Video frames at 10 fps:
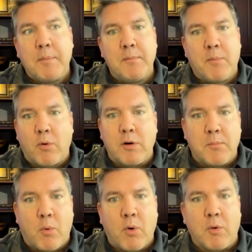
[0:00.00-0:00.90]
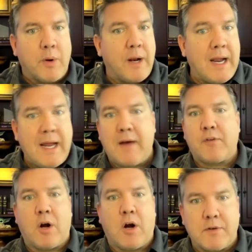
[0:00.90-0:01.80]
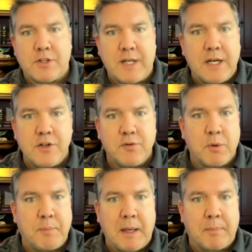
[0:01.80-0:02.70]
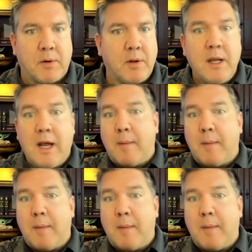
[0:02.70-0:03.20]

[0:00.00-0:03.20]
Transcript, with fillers: But more and more, when I have conversations with people